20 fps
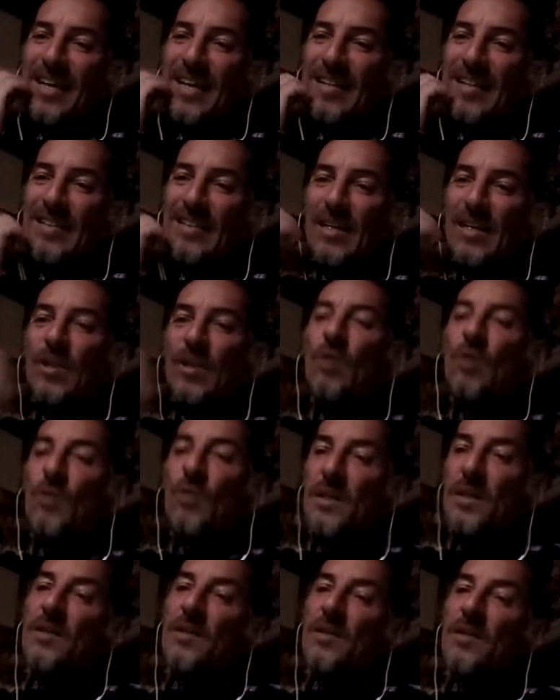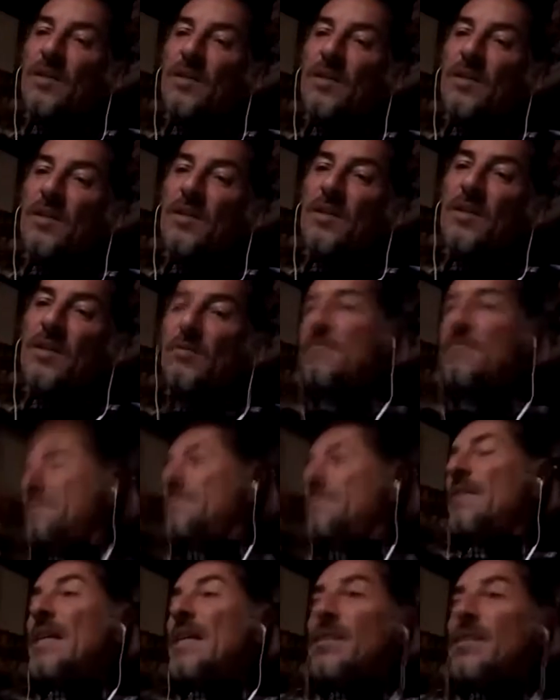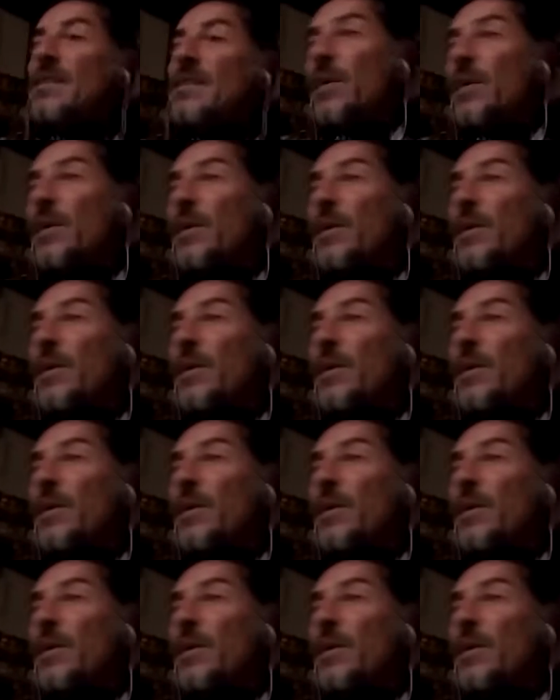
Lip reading: according of last week, for